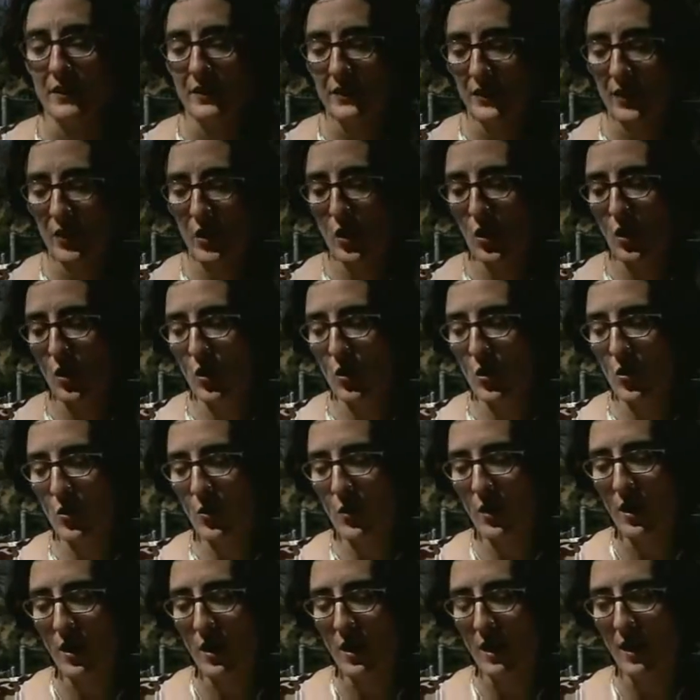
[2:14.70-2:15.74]

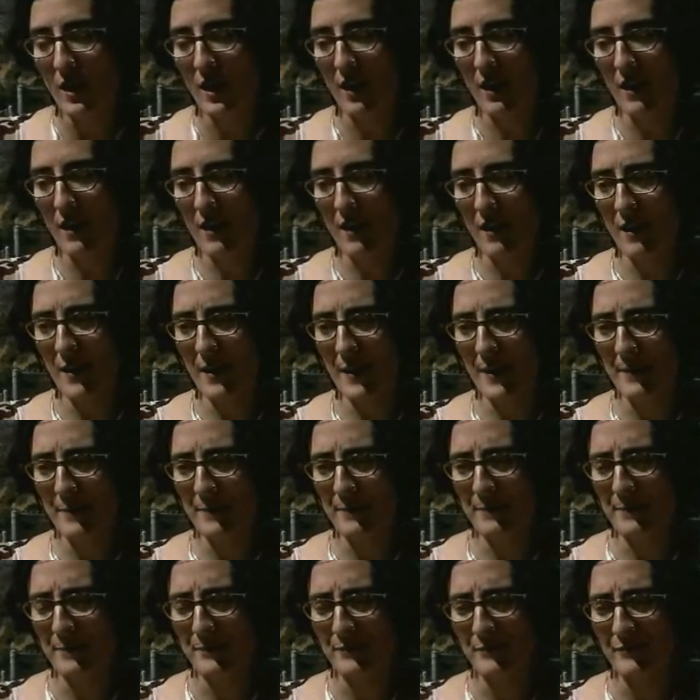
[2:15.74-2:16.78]
So,
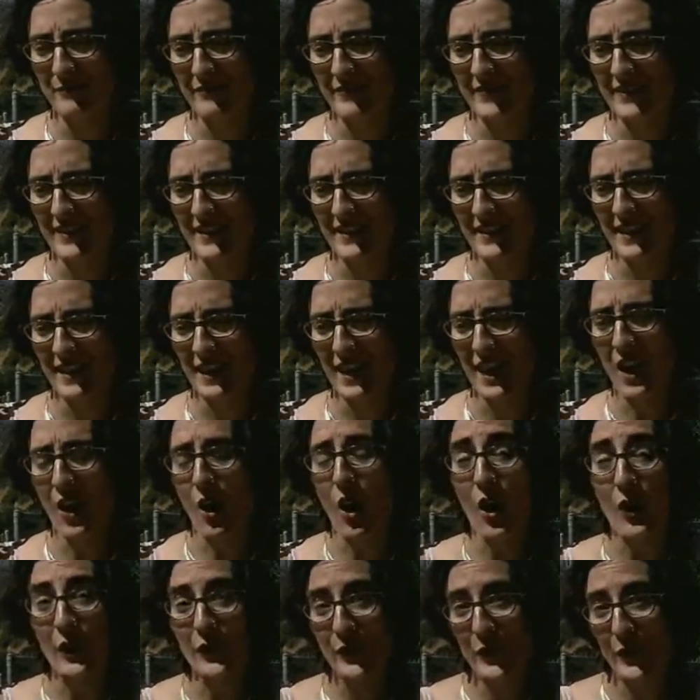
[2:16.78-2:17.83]
um,
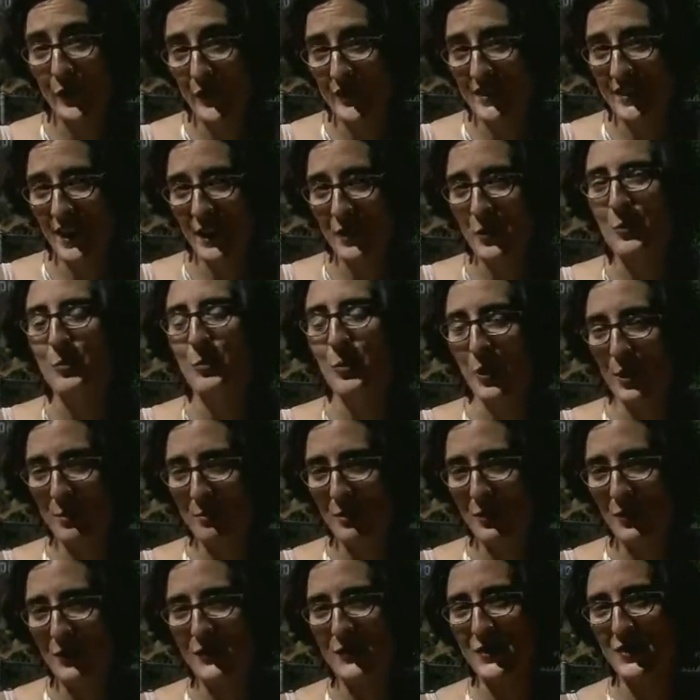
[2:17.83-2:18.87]
also the title Boy
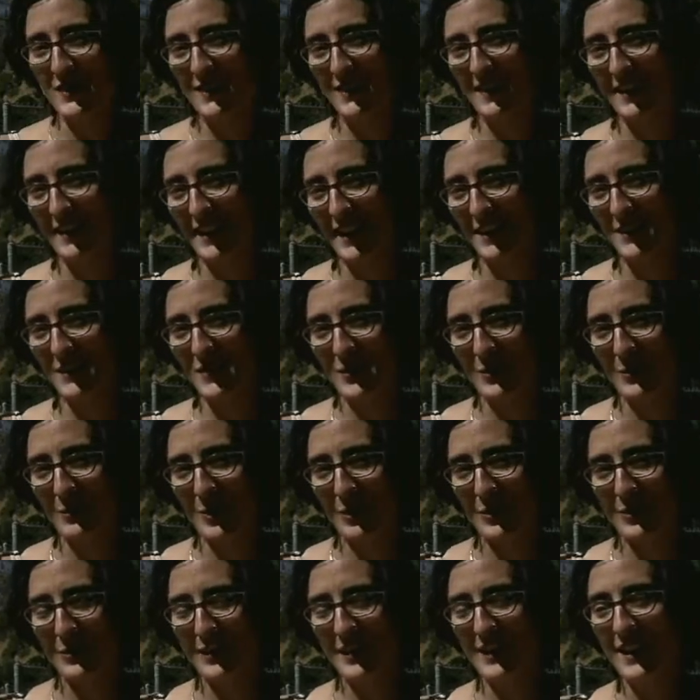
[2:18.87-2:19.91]
Proof, just in case you're
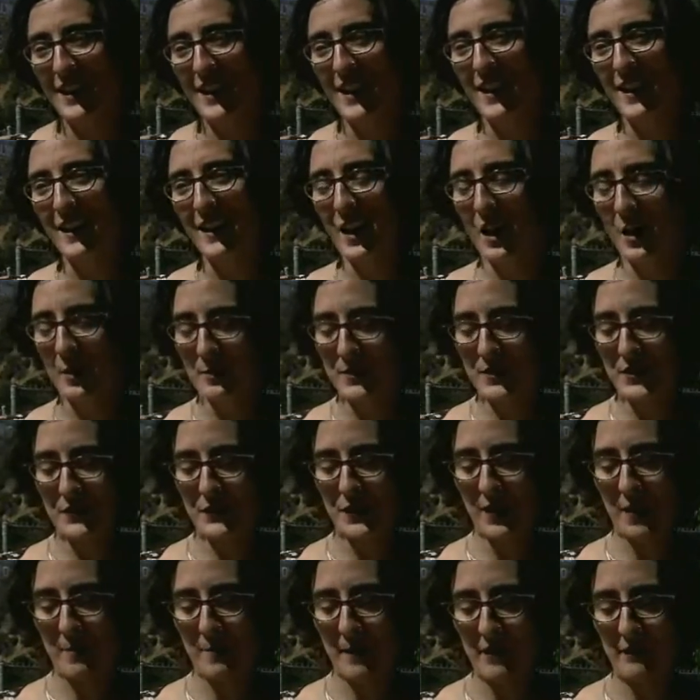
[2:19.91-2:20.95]
wondering, comes
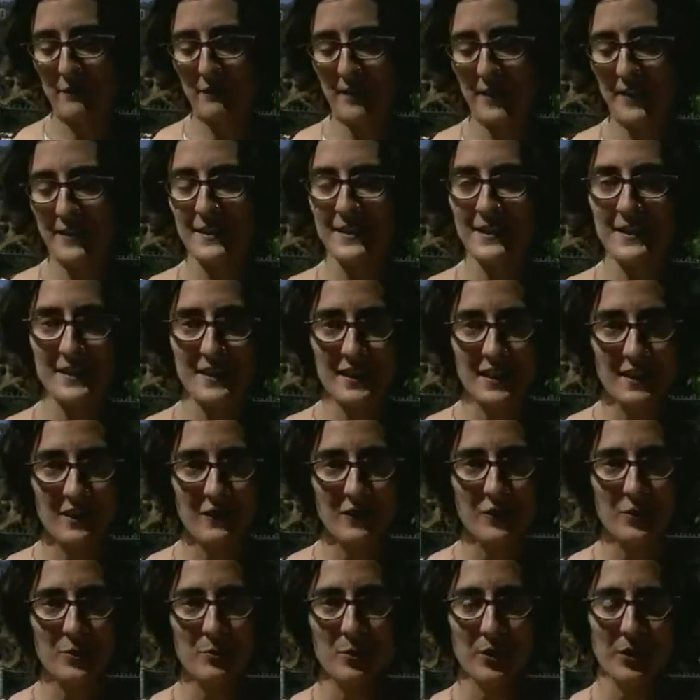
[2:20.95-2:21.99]
from my friend Steve,
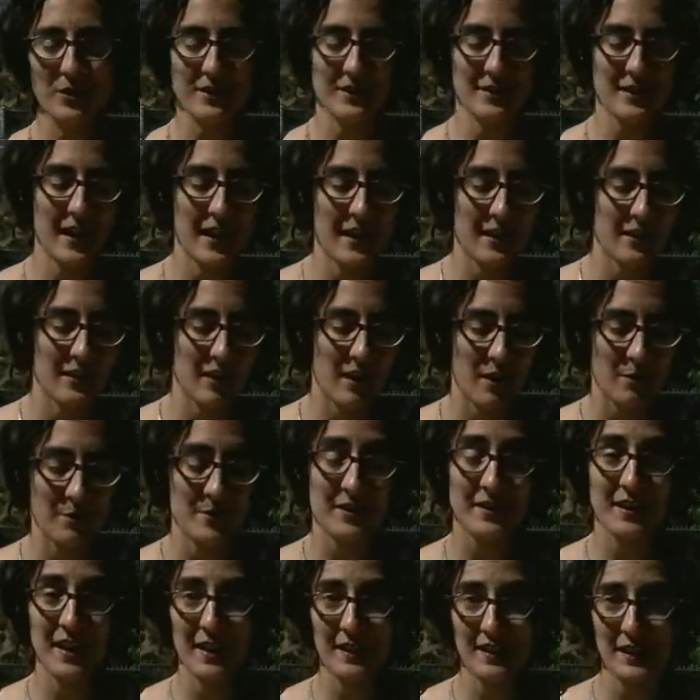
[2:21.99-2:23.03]
who works at um,
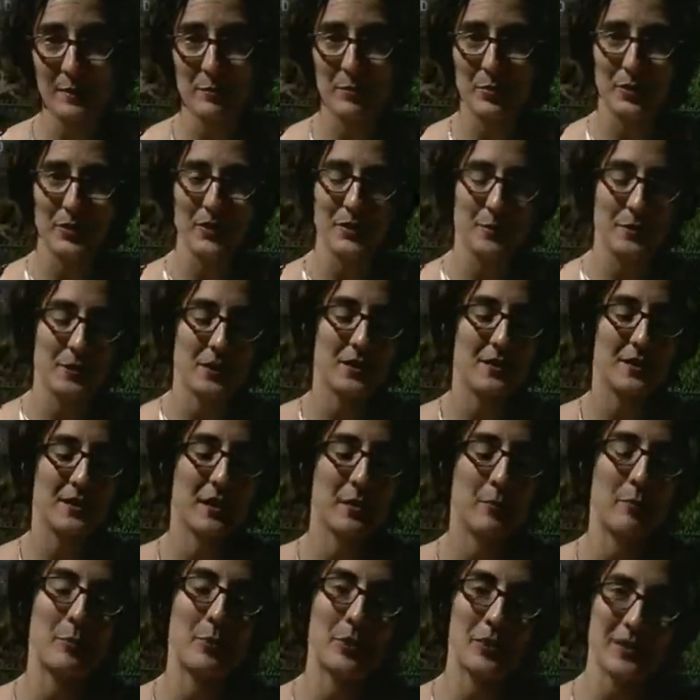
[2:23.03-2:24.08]
Skylight Books, which is
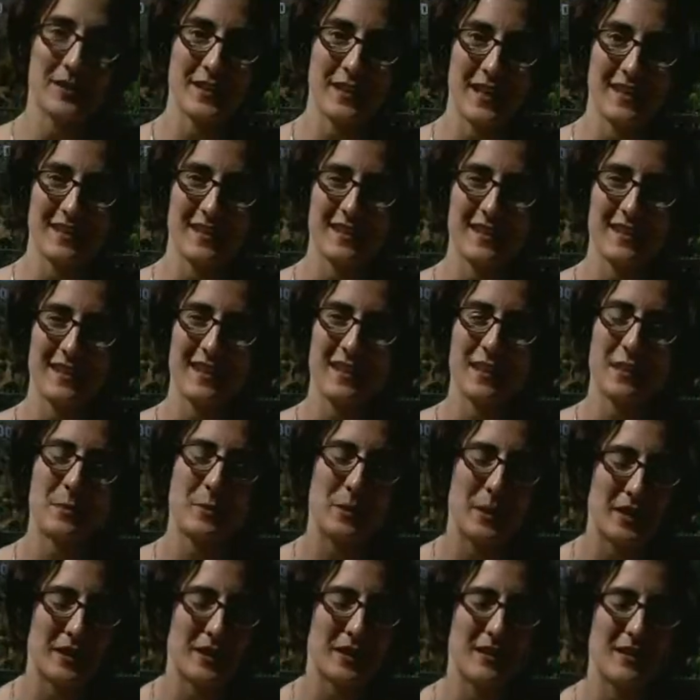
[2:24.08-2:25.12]
a Book Sense
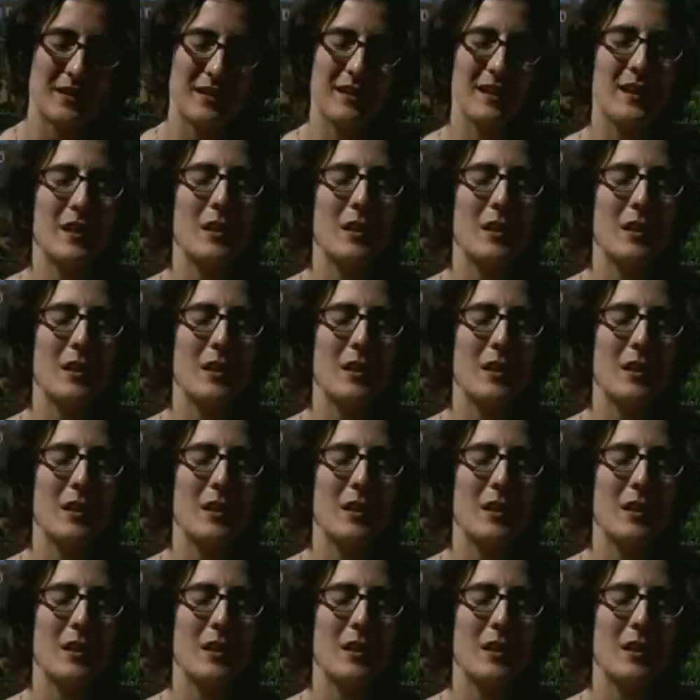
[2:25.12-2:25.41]
independent